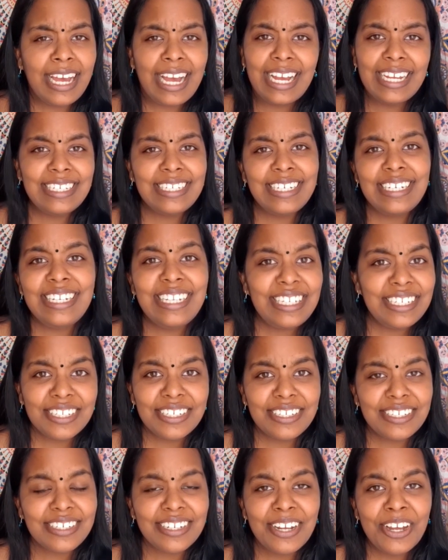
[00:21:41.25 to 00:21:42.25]
I delete
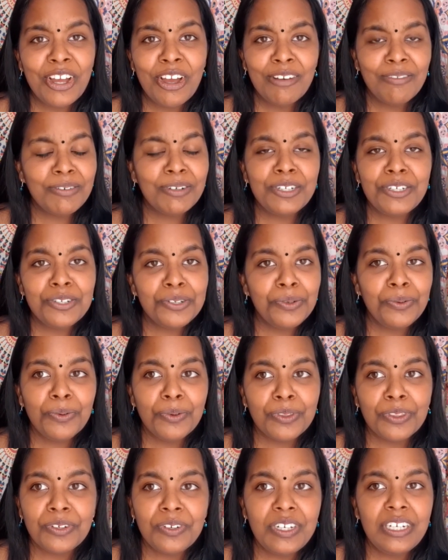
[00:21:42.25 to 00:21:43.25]
it for 2
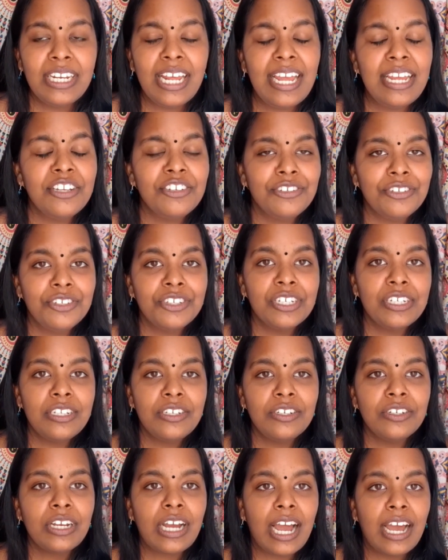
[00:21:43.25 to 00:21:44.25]
or 3 days
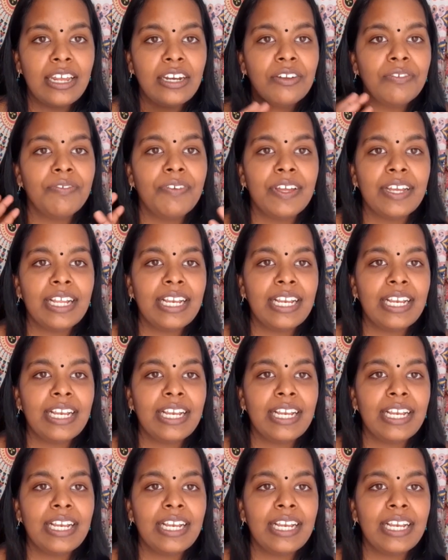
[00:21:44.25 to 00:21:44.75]
just to kind of